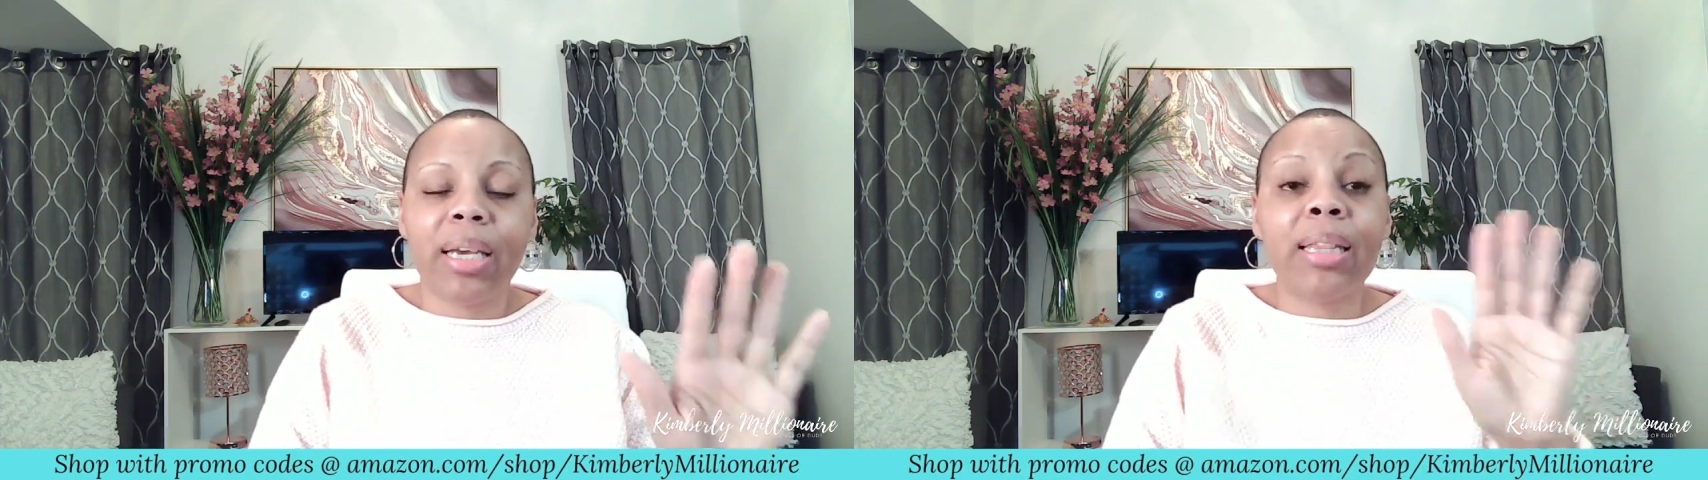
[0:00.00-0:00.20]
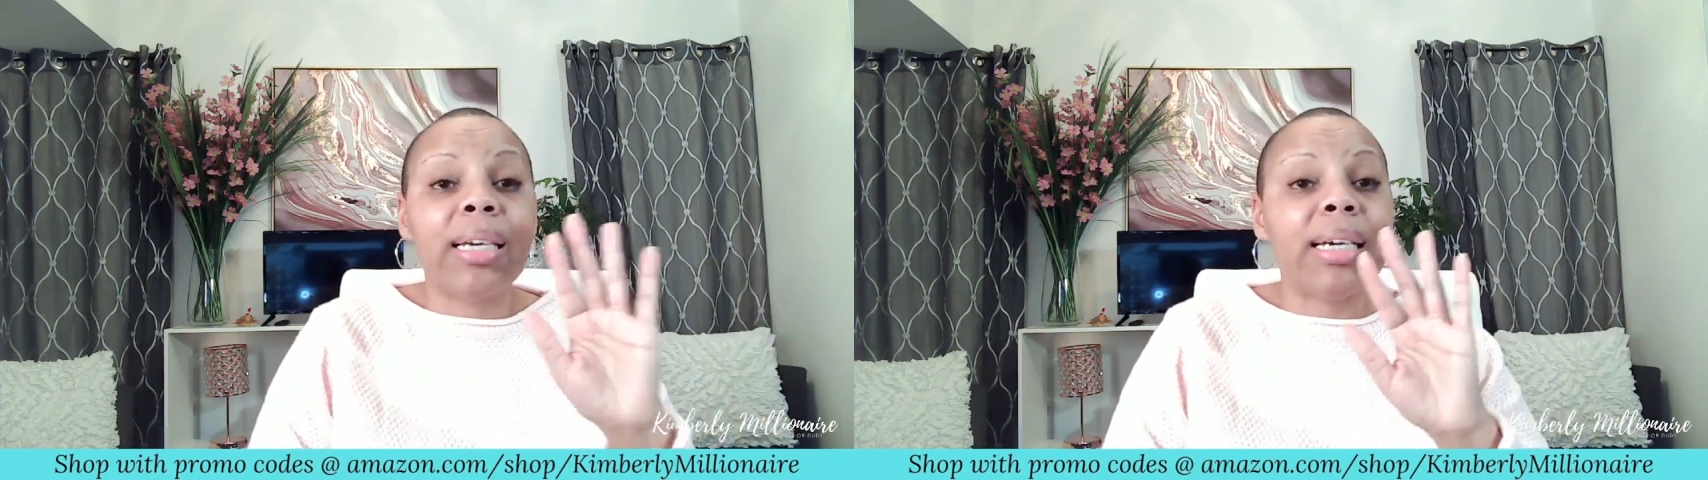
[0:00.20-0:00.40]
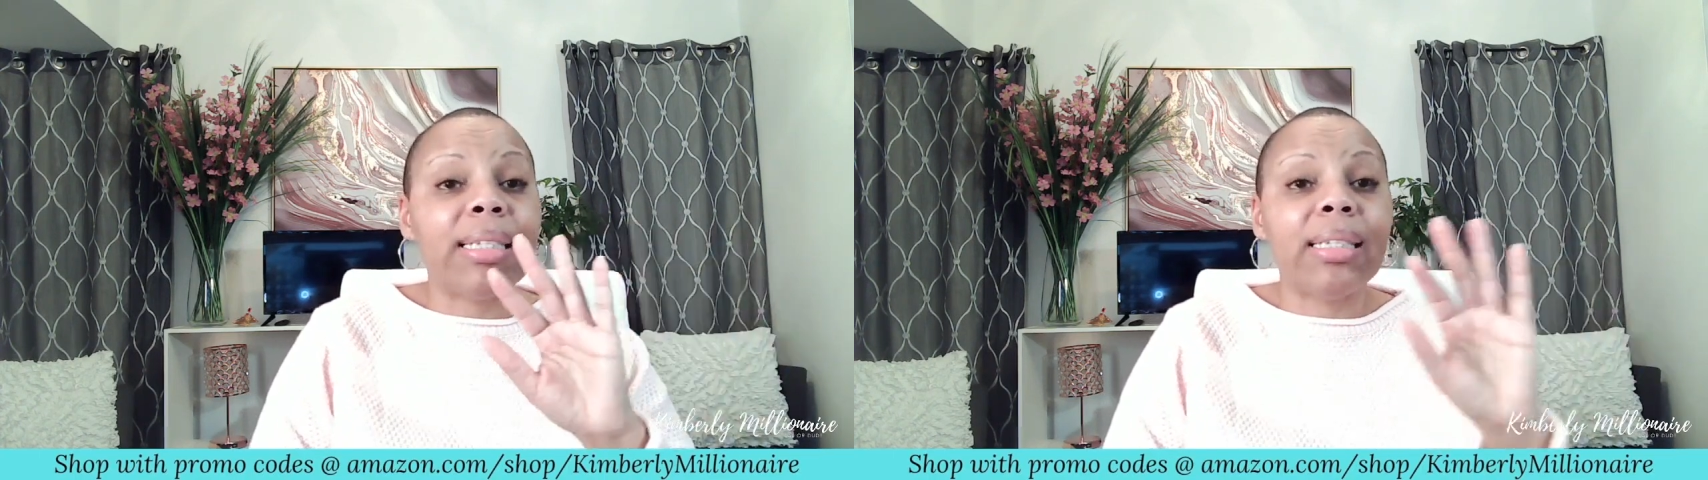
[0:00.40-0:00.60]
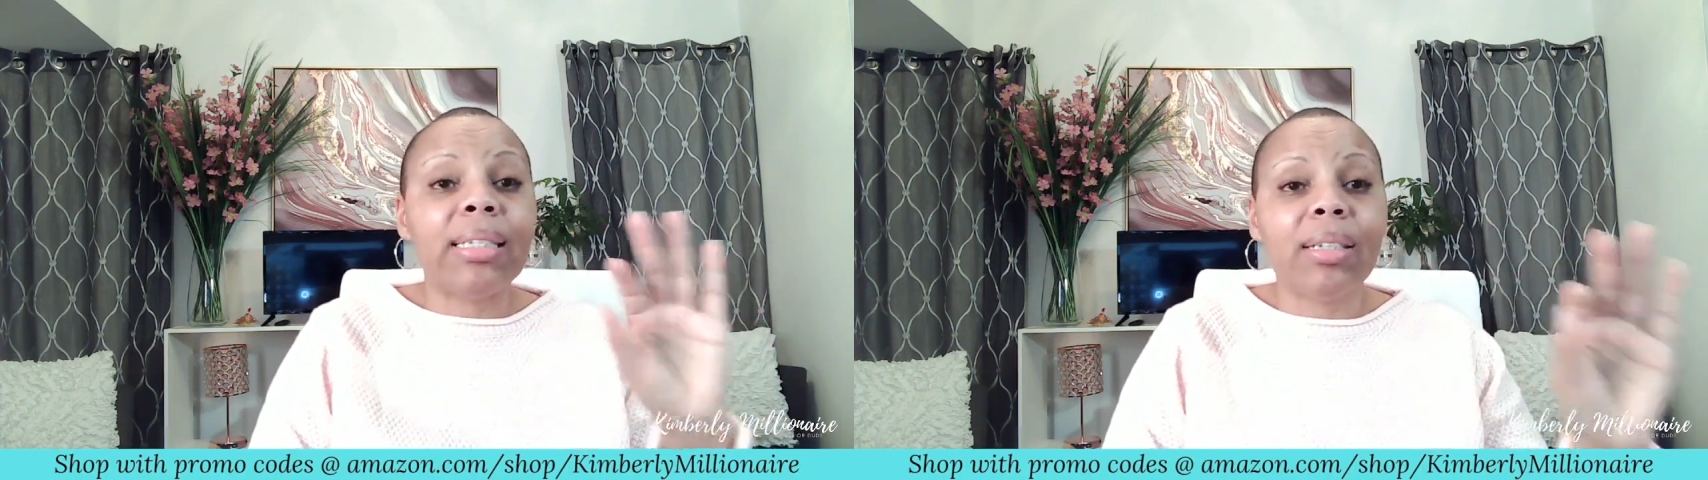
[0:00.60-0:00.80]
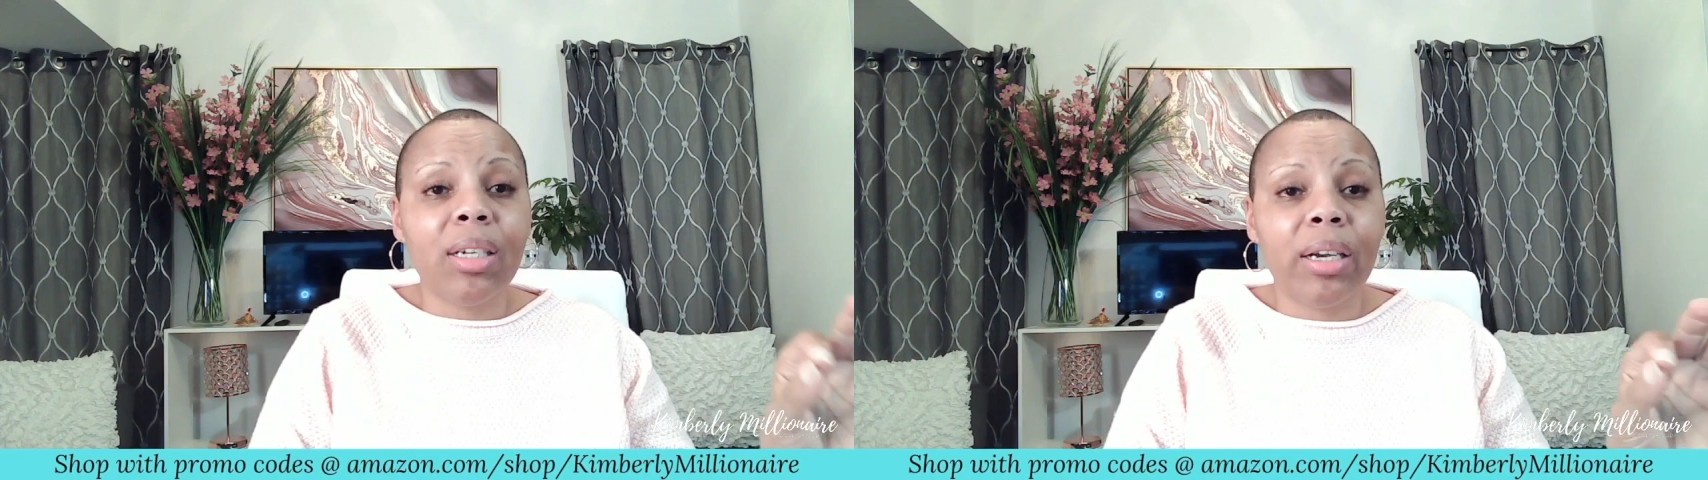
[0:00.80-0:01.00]
in the
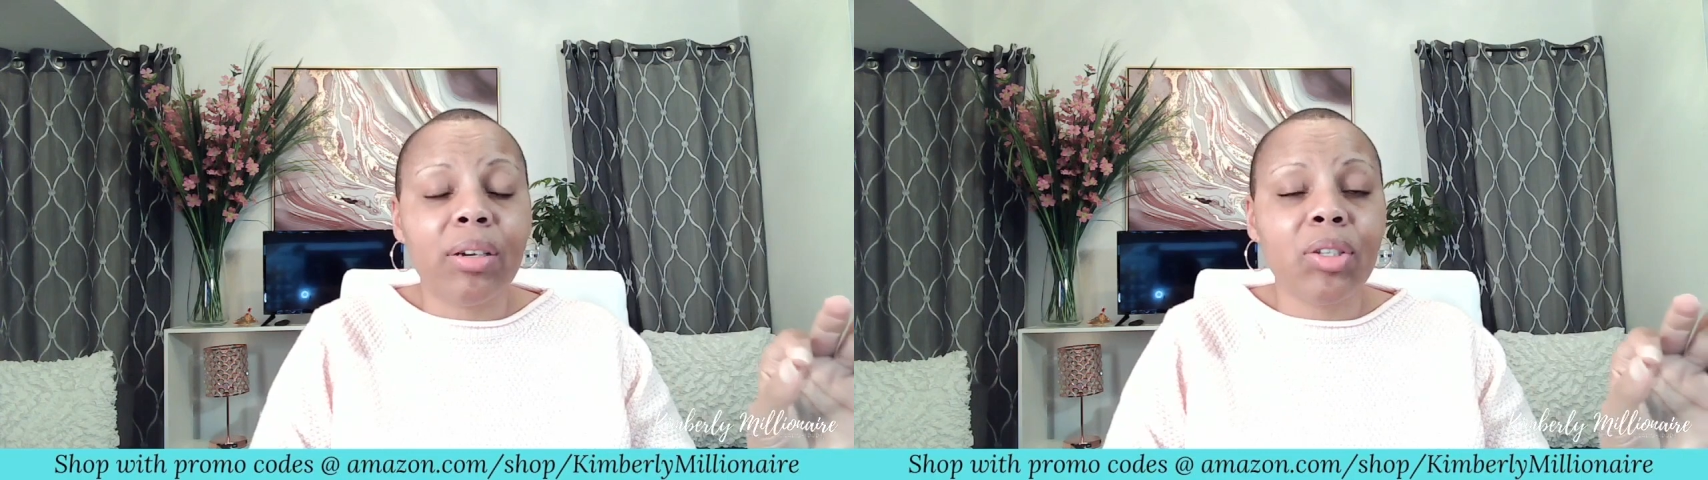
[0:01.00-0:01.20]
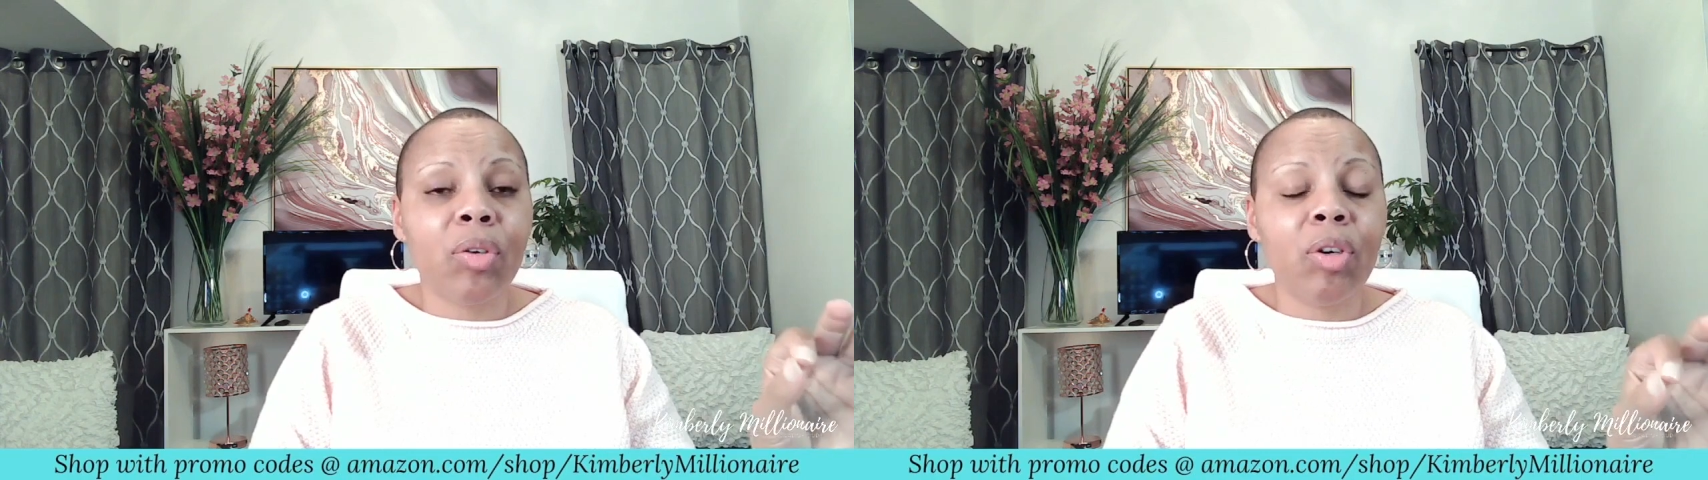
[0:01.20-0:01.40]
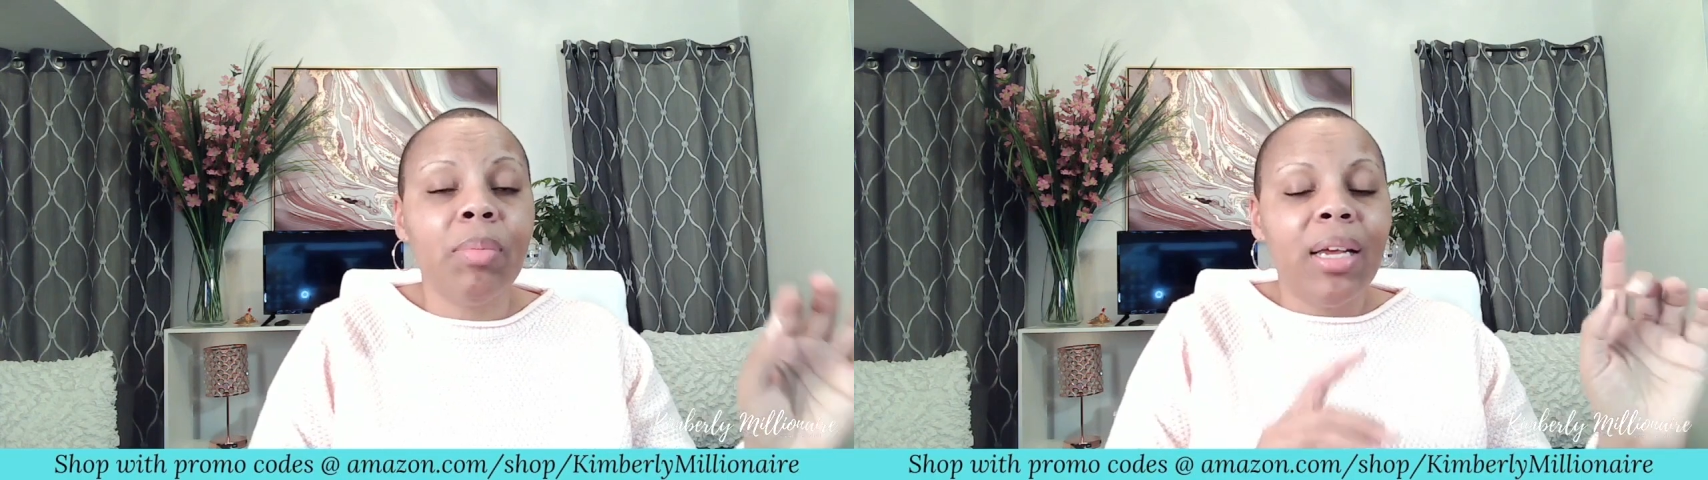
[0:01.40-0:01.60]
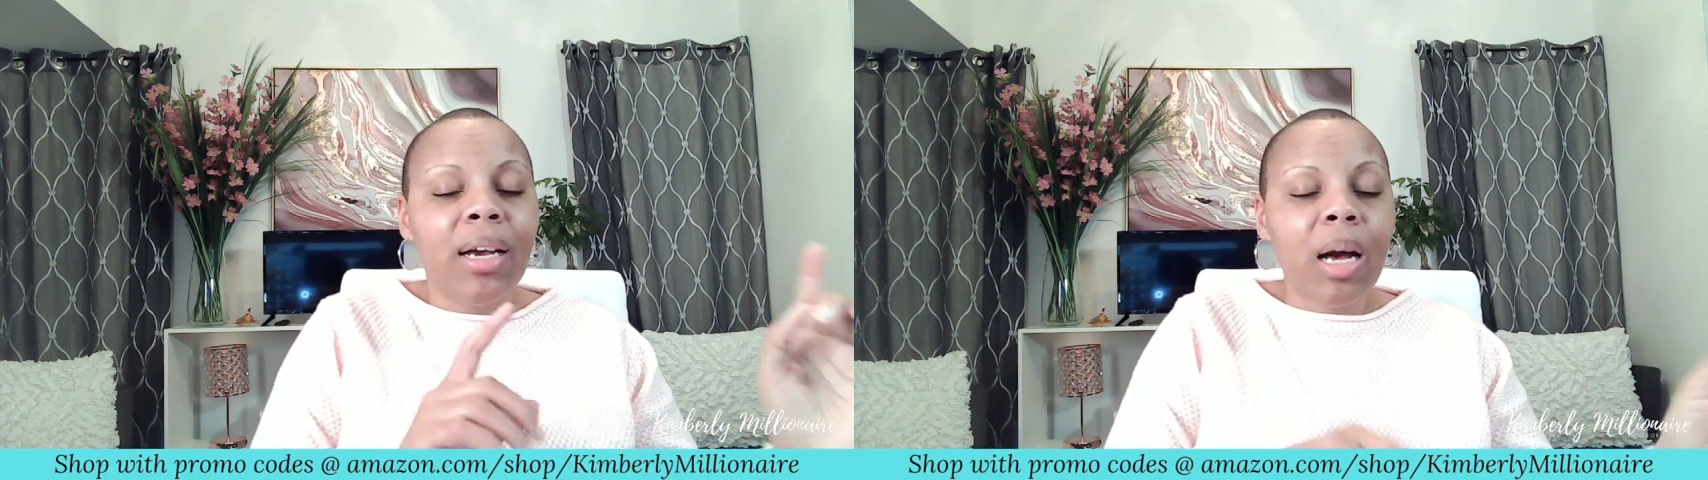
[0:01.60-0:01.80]
Azillionaires group,